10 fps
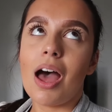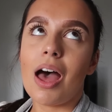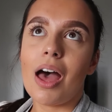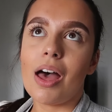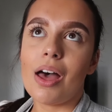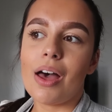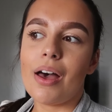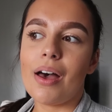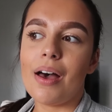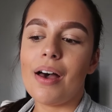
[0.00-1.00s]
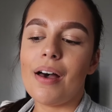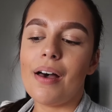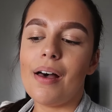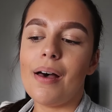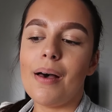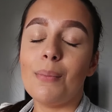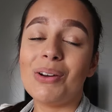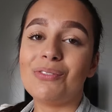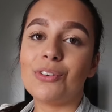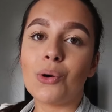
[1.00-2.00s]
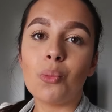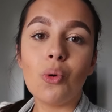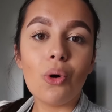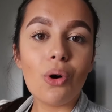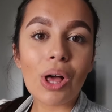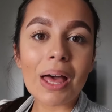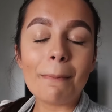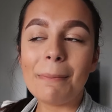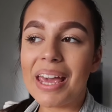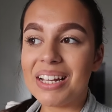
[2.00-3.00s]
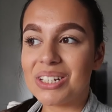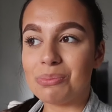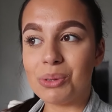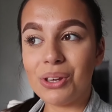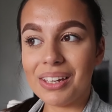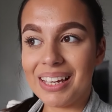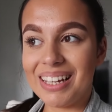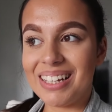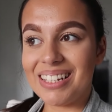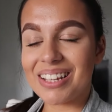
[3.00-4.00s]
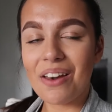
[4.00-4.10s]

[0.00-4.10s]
uh, went for a walk and baked some cookies.